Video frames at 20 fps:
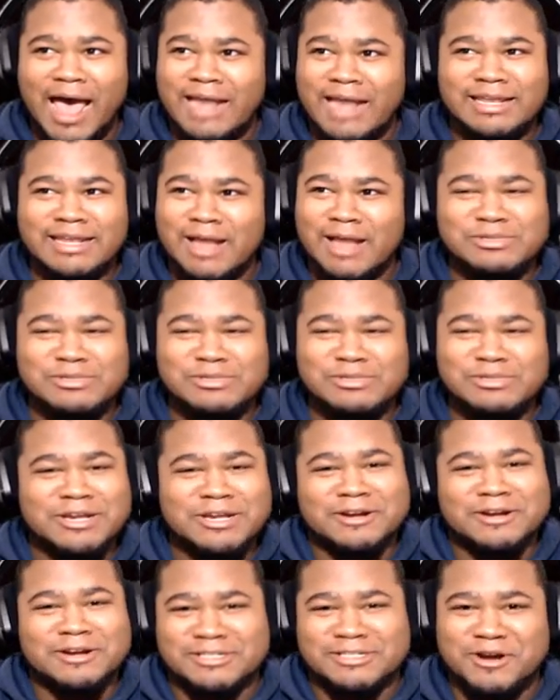I didn't, I was scared
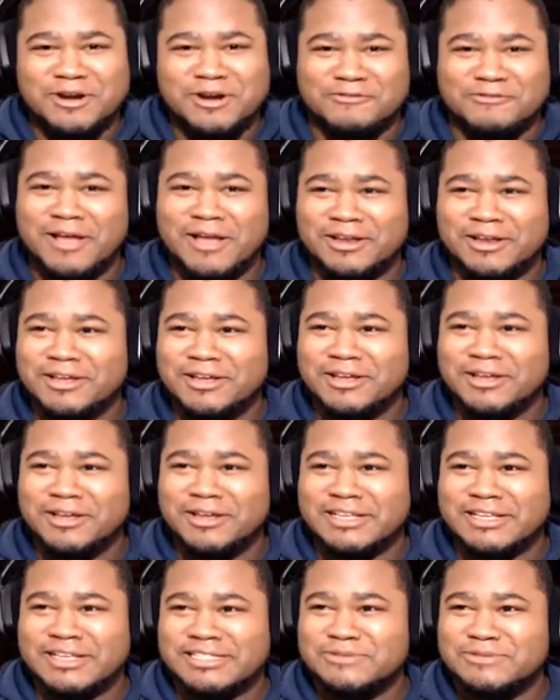to turn around and look
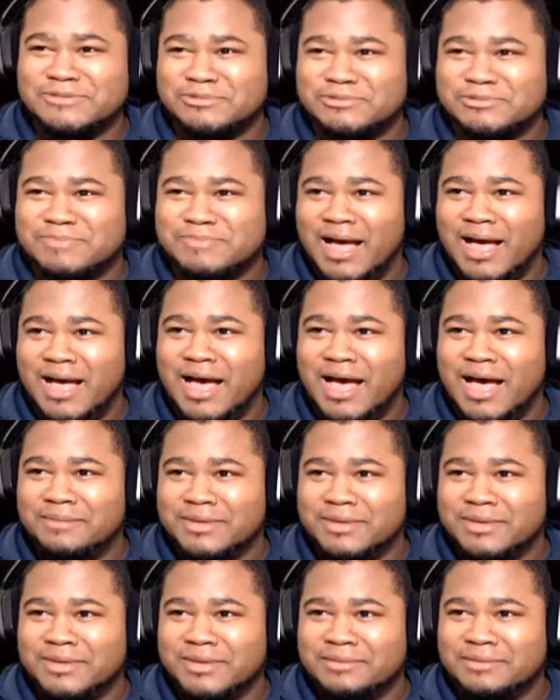to see what was behind
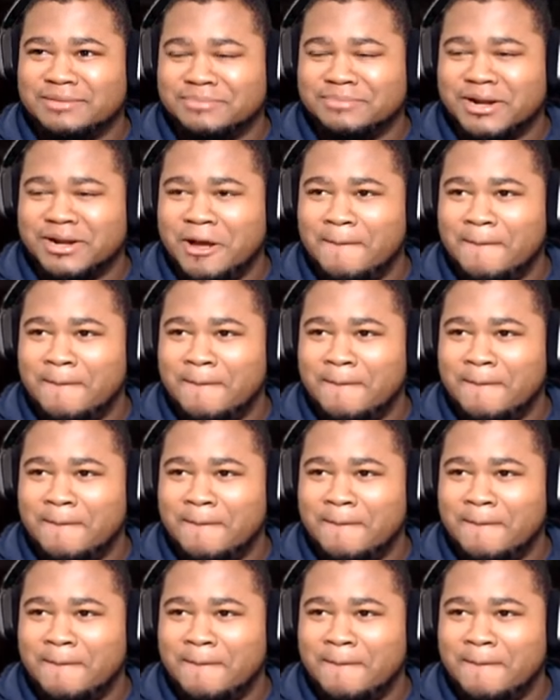me. But um,